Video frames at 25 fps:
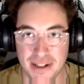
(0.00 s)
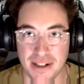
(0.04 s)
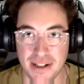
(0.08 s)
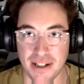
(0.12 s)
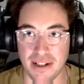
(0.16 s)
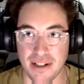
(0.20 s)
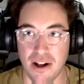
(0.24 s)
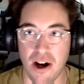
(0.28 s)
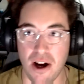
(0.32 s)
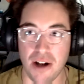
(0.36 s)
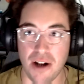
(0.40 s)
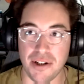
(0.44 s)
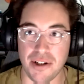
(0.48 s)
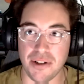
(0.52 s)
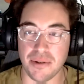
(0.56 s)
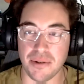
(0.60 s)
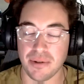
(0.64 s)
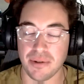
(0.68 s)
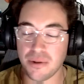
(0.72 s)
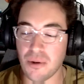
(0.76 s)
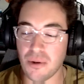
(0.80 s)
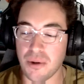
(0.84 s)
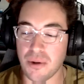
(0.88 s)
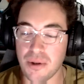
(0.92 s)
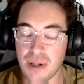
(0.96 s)
like audio
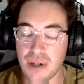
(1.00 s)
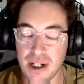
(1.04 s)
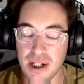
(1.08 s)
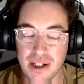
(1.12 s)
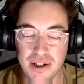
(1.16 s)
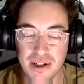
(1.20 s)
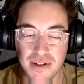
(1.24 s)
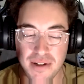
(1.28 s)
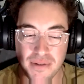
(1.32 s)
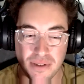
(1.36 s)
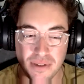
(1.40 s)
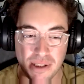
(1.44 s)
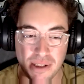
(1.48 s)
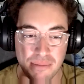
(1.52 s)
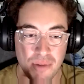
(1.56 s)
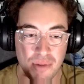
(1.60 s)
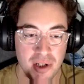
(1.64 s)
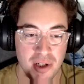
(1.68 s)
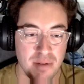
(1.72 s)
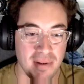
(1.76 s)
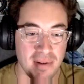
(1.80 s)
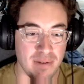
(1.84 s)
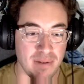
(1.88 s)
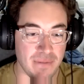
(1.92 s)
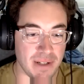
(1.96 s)
recorder I use for like
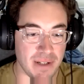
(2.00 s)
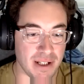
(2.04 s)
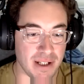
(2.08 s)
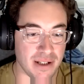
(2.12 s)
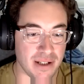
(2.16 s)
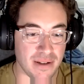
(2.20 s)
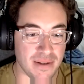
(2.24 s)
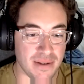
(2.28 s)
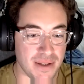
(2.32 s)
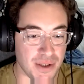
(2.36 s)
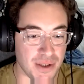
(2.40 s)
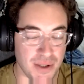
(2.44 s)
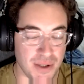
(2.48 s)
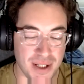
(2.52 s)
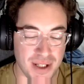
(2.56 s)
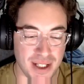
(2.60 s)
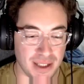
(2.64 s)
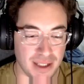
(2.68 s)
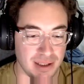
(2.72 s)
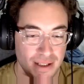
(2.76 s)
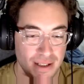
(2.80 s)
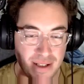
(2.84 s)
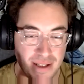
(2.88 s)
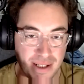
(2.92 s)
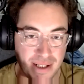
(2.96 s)
most of my videos, just like
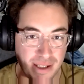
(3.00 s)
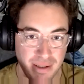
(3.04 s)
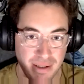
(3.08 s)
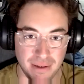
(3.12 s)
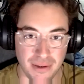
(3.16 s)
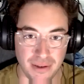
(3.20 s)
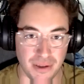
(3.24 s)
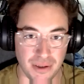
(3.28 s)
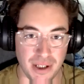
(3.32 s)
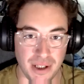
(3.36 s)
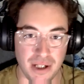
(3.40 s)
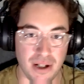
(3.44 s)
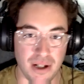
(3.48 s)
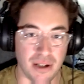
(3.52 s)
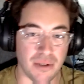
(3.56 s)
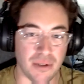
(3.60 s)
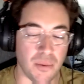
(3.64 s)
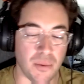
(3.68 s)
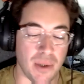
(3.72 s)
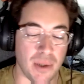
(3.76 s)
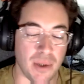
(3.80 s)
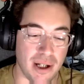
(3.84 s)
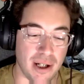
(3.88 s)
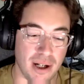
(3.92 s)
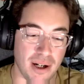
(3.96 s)
this like $30
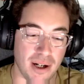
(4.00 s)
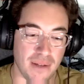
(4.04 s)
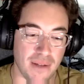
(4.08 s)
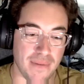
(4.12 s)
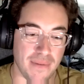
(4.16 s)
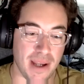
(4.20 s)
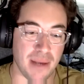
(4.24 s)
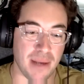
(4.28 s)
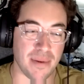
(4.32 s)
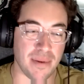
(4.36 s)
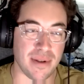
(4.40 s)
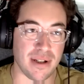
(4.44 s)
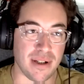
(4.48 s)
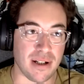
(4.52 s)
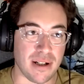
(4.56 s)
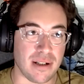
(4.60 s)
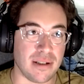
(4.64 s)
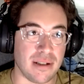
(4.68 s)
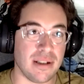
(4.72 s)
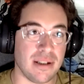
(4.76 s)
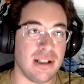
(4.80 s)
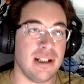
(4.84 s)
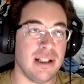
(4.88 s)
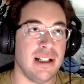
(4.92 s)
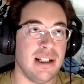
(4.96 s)
one I got off
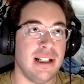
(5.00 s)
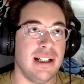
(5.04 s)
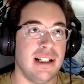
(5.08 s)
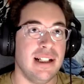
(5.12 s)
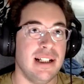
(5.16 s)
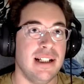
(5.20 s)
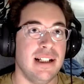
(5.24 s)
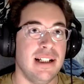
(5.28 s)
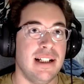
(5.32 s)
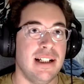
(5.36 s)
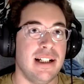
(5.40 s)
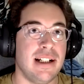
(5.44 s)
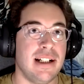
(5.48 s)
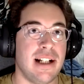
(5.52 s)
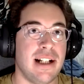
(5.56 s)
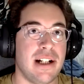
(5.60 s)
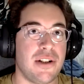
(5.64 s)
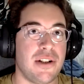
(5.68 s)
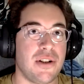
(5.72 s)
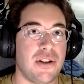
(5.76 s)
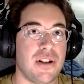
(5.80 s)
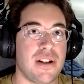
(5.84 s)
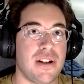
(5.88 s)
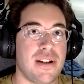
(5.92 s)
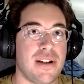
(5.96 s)
Amazon. And I
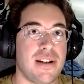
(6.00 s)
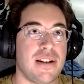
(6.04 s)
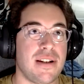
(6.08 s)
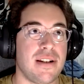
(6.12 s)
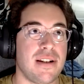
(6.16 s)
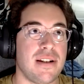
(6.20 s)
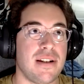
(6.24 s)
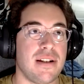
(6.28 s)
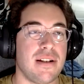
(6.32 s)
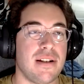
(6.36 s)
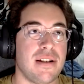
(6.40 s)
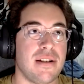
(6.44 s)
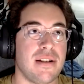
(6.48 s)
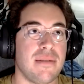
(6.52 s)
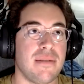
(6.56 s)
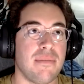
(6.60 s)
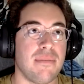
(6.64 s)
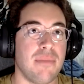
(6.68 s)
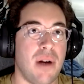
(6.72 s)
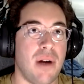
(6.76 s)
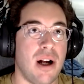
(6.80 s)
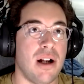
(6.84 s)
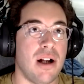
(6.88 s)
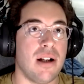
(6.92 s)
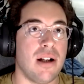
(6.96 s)
just
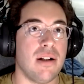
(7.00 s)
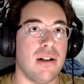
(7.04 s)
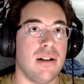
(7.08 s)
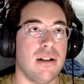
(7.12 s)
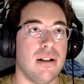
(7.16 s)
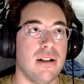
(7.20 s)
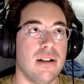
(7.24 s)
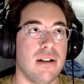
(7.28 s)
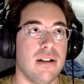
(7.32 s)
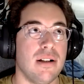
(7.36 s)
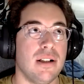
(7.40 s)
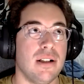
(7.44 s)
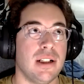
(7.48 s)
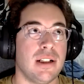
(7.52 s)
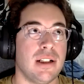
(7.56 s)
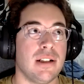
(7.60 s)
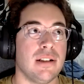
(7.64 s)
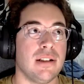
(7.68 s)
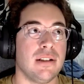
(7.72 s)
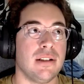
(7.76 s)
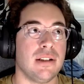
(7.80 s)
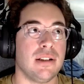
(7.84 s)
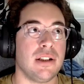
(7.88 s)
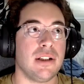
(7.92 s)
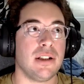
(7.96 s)
bought like a
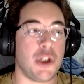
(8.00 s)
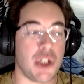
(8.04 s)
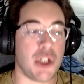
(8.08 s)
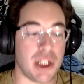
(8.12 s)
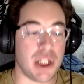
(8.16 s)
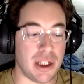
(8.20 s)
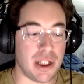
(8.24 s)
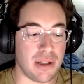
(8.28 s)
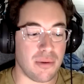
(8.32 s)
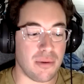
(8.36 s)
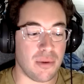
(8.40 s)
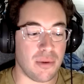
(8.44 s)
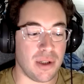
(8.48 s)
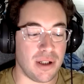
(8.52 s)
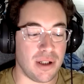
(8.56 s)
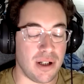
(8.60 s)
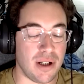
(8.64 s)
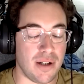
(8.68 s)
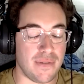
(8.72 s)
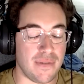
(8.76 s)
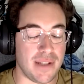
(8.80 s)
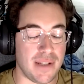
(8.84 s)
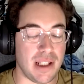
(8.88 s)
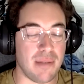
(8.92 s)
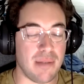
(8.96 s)
legit one
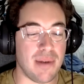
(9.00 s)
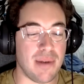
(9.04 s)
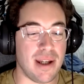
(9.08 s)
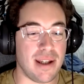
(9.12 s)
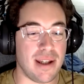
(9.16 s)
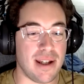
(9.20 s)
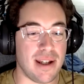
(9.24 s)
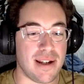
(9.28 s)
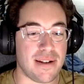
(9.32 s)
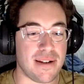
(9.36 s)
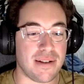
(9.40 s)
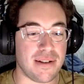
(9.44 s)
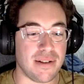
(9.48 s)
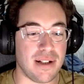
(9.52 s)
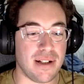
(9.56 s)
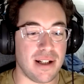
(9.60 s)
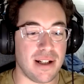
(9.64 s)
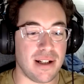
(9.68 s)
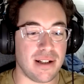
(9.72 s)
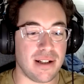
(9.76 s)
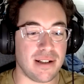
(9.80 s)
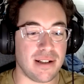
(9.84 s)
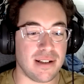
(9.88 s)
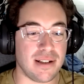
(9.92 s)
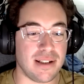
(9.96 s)
off eBay yesterday.